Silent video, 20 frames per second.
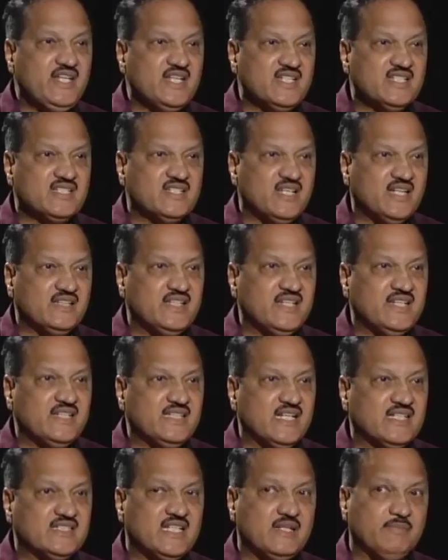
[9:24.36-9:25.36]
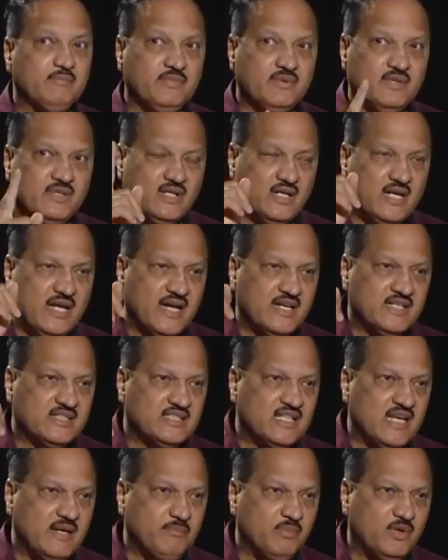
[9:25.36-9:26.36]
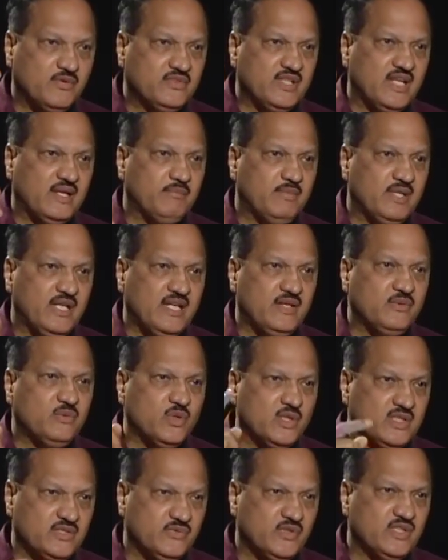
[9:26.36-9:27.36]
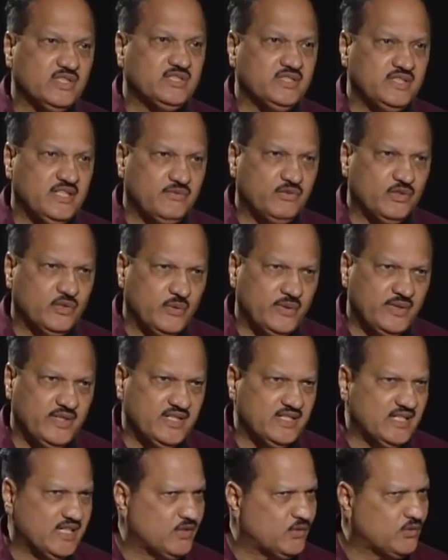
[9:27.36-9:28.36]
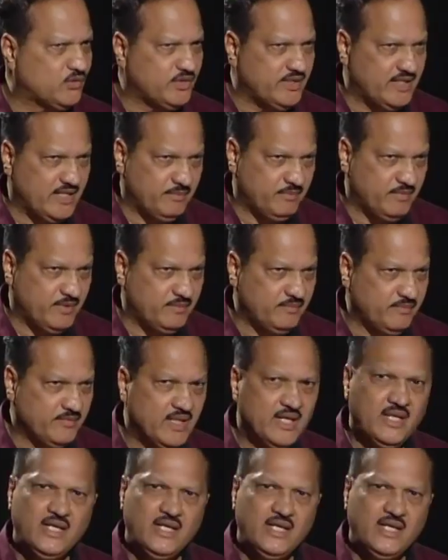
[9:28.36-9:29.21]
years, nothing is except of the MLA who was here for 20 years, I don't want to name him.